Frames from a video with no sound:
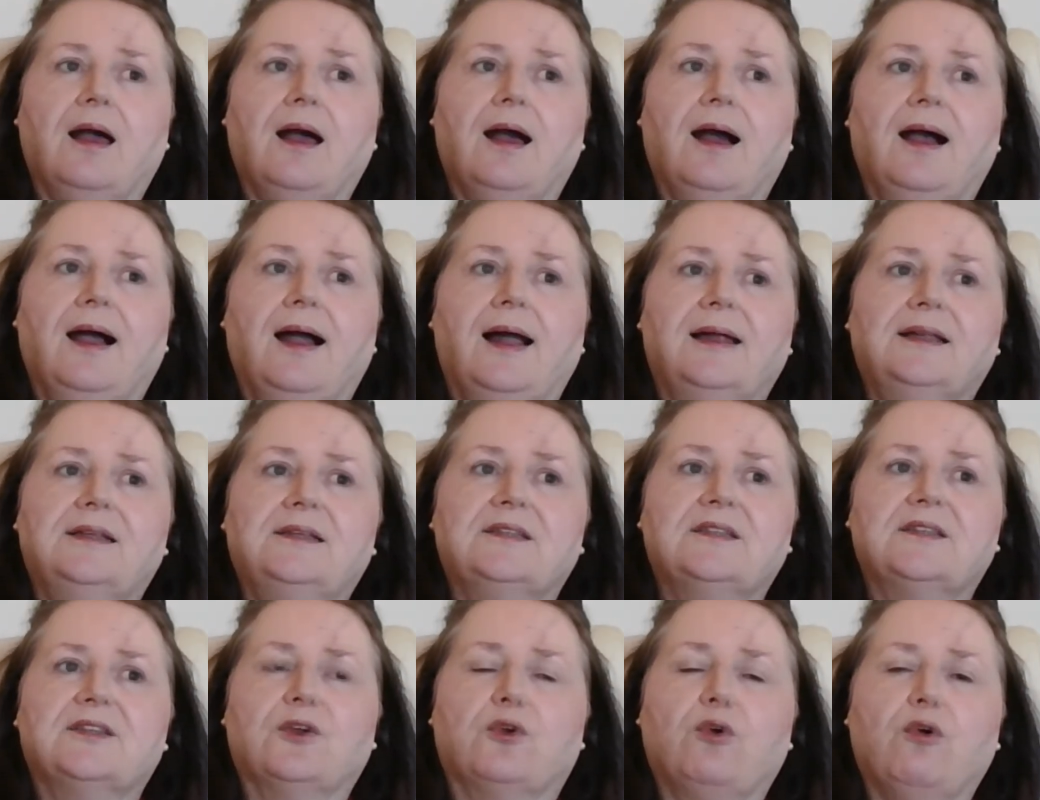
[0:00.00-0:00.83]

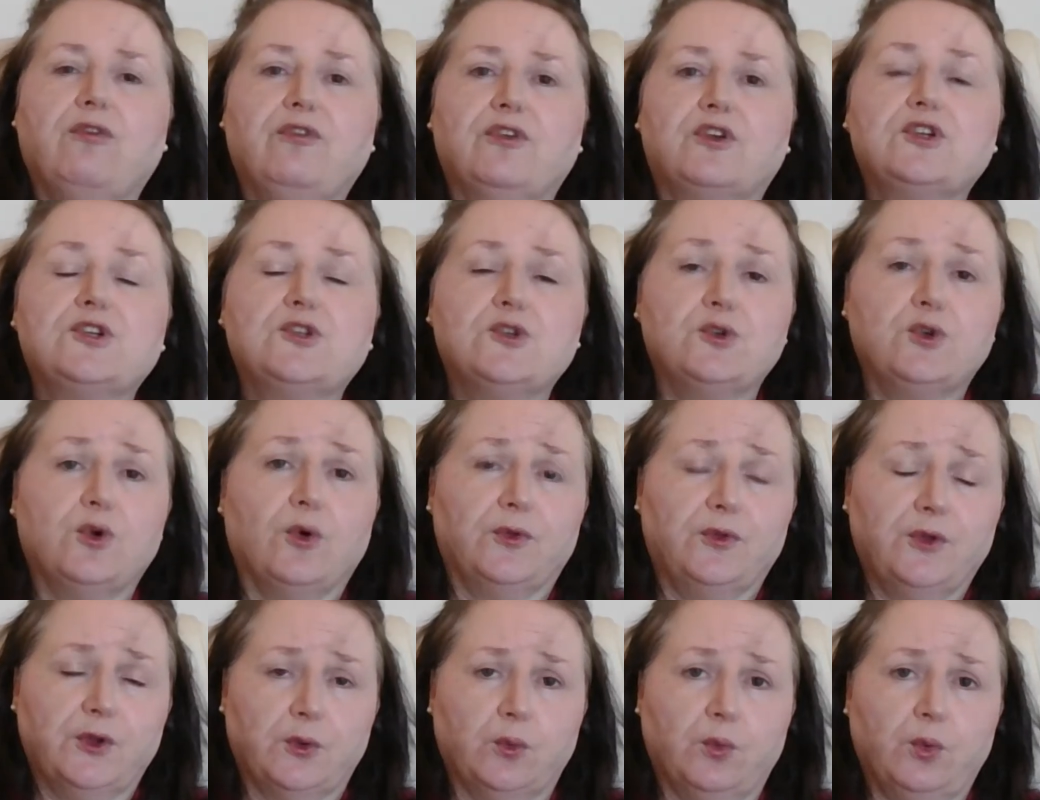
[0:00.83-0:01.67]
And they're often doing it
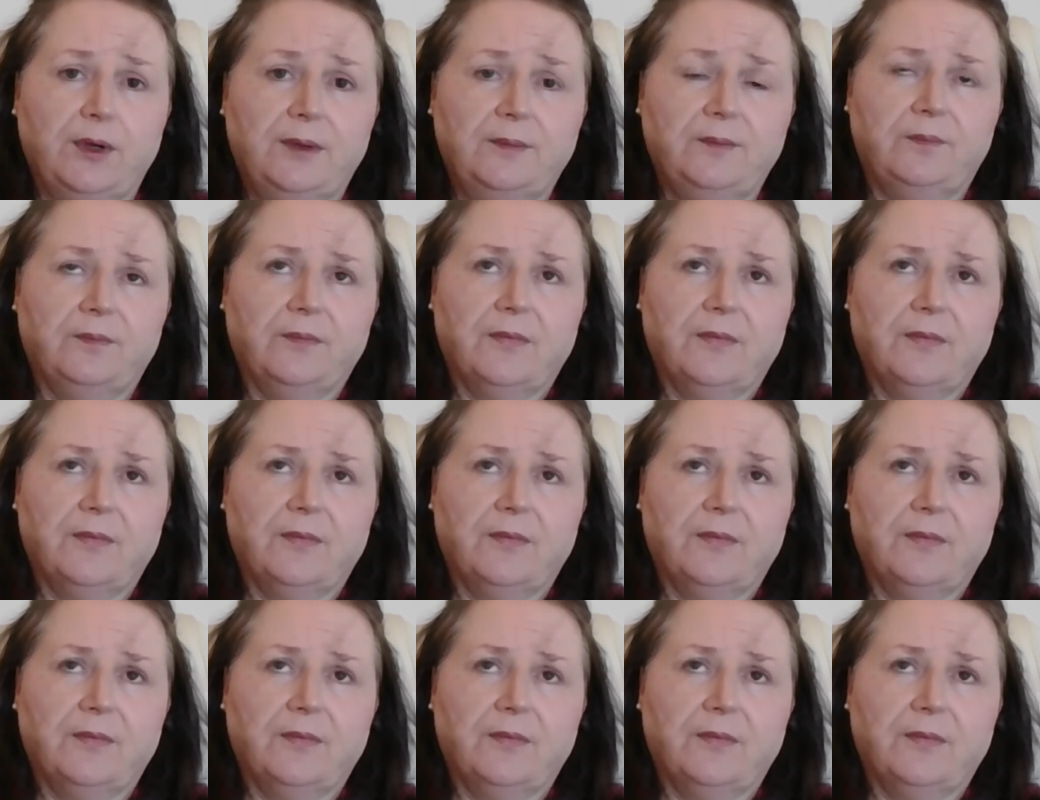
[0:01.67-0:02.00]
on their own.